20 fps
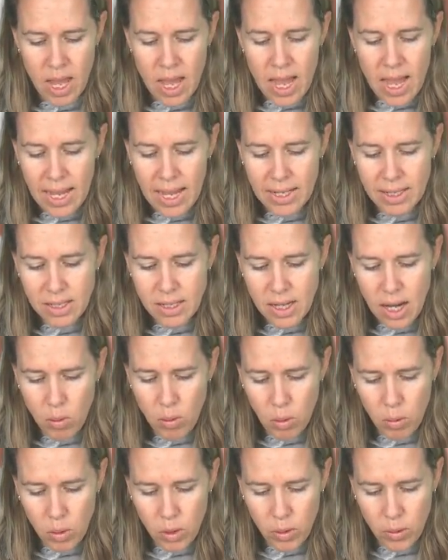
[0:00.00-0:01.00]
Instead, what
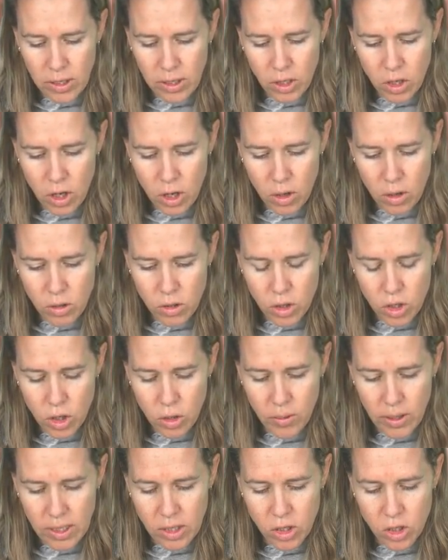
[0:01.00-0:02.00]
we're going to go, do
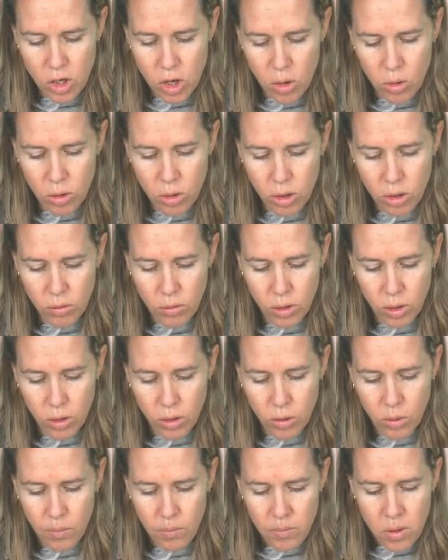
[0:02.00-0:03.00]
is go
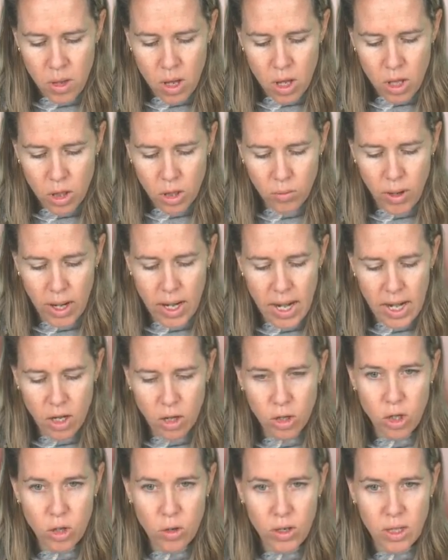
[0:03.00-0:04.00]
through the right angle
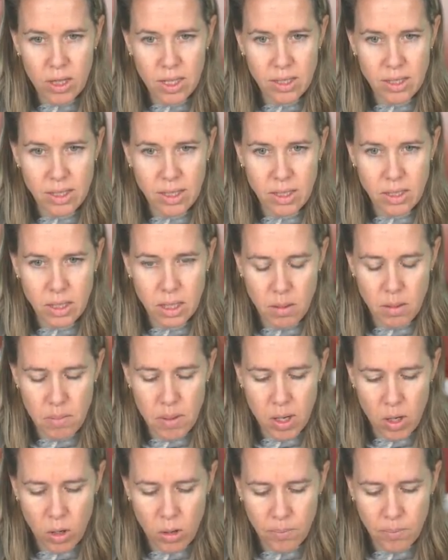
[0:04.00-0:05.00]
unit that sits in the
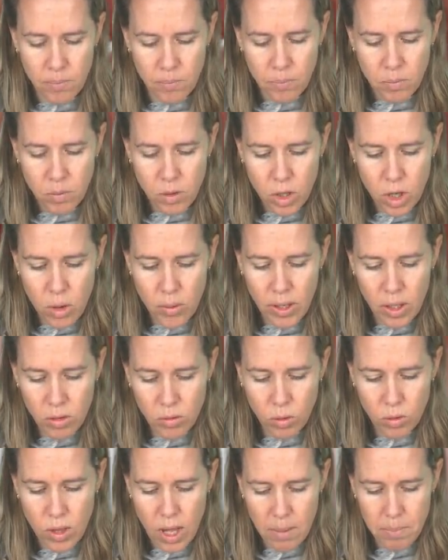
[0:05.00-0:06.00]
middle, going
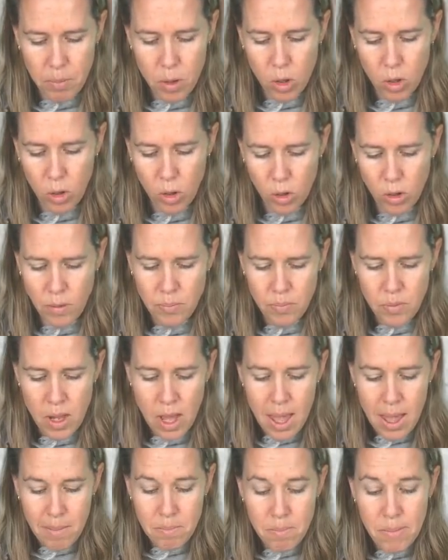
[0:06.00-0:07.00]
through that pearl,
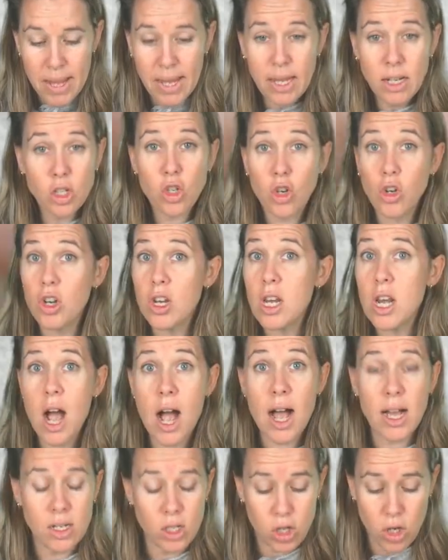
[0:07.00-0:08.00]
making sure
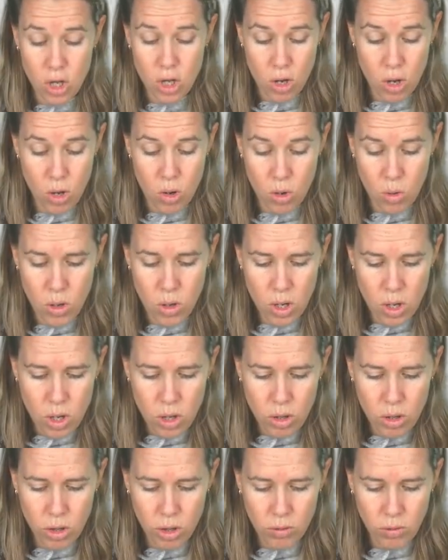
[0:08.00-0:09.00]
not to go
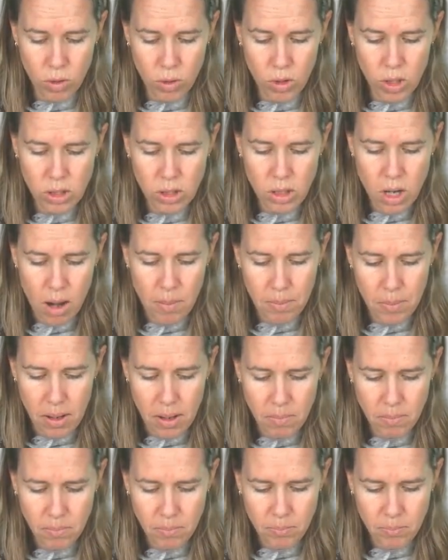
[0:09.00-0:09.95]
through the stop bead.